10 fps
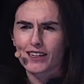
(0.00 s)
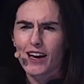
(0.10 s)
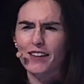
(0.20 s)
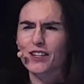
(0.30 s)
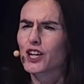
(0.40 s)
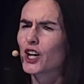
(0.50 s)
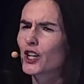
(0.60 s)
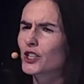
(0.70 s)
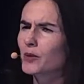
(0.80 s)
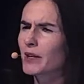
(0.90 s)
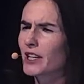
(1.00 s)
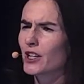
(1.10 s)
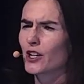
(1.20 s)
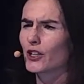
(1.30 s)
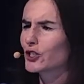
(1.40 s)
And they're not going to
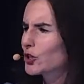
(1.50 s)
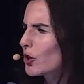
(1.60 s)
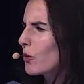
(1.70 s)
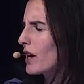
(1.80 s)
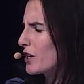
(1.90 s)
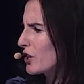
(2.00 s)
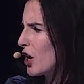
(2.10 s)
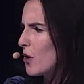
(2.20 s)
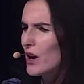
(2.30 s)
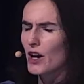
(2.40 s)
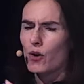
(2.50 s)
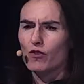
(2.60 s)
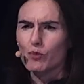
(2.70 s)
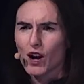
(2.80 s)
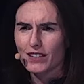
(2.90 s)
be unsure where you're going or
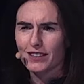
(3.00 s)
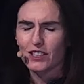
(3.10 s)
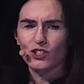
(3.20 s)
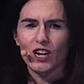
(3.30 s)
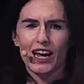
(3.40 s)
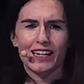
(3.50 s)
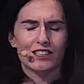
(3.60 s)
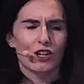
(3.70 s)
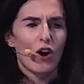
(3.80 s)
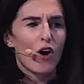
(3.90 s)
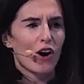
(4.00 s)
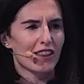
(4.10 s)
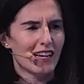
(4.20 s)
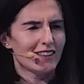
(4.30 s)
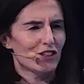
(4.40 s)
if processes change or
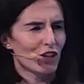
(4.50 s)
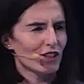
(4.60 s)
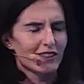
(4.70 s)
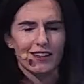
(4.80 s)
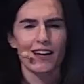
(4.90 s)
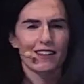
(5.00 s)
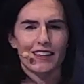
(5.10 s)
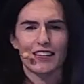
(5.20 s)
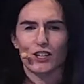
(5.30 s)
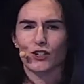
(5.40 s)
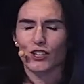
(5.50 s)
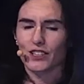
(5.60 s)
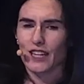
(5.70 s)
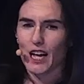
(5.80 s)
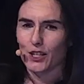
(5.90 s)
things adjust that they don't
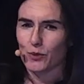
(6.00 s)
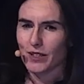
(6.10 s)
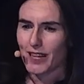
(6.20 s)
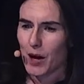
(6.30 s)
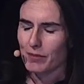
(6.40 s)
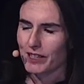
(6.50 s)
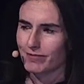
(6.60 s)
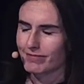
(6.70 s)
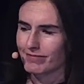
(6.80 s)
understand what's happening.